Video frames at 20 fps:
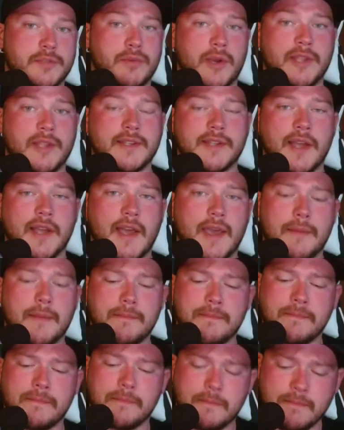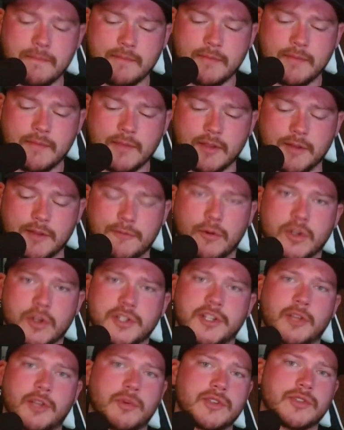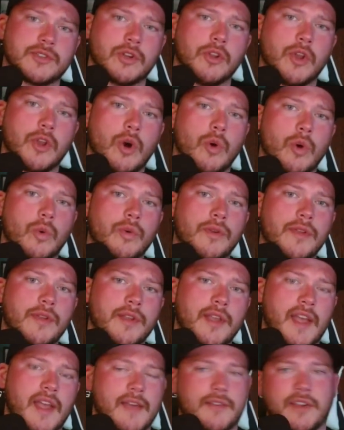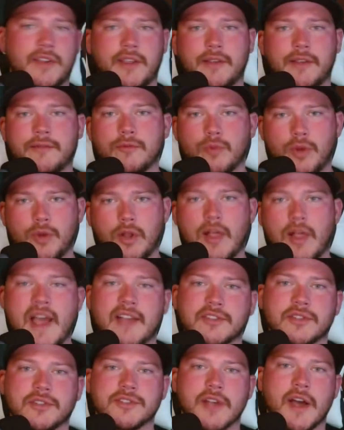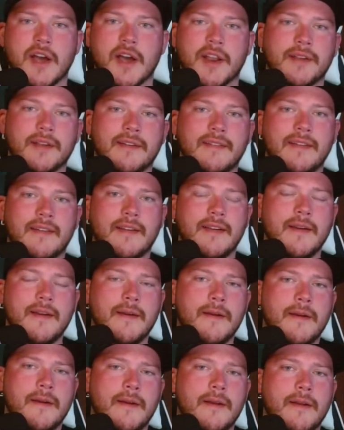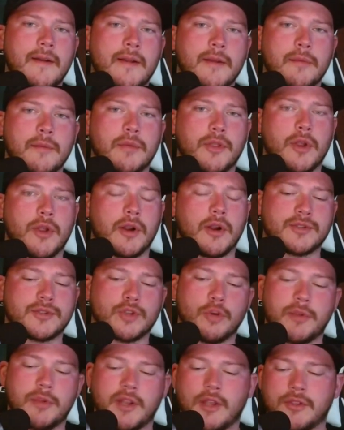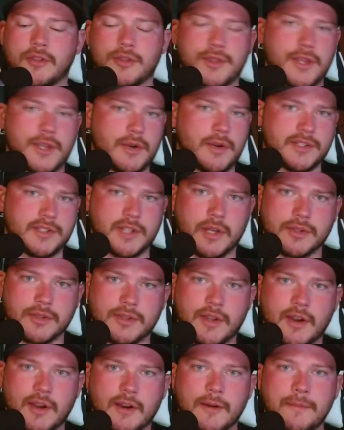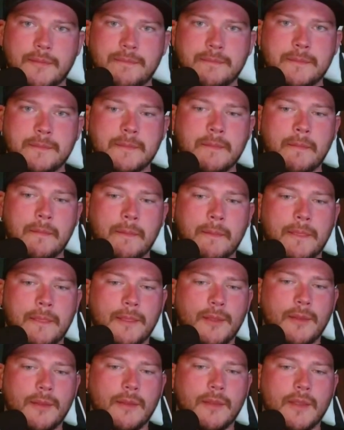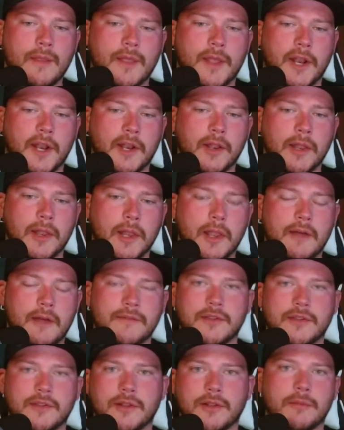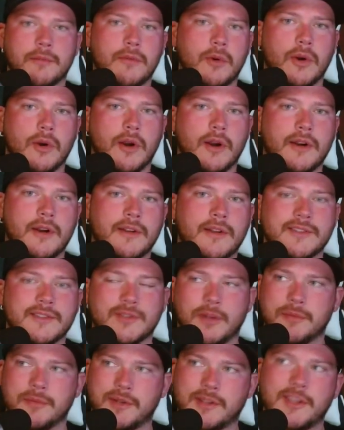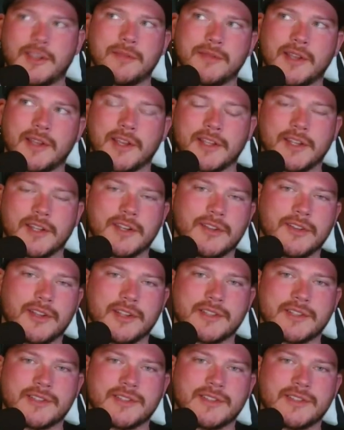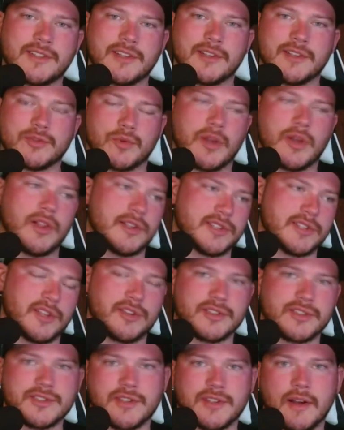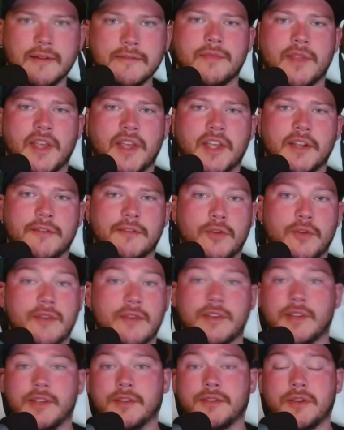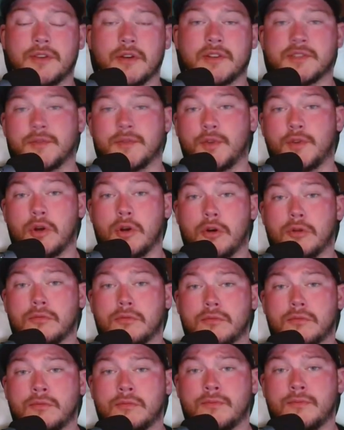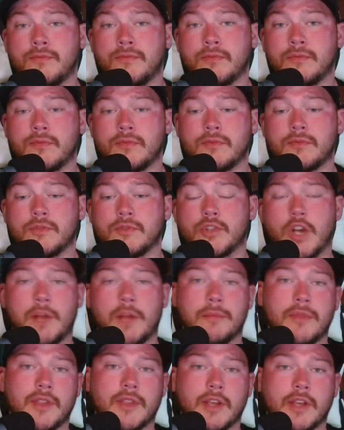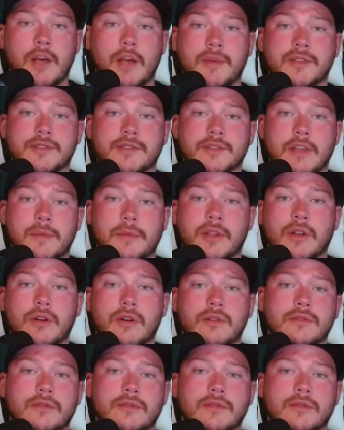time, unfortunately, we still don't have any real answers on it. But there are so many other theories out there, and I'd love to learn more, so I'm going to keep digging into this as well as other stuff. And if you have any theories of your own, drop them in the comments. Let me know.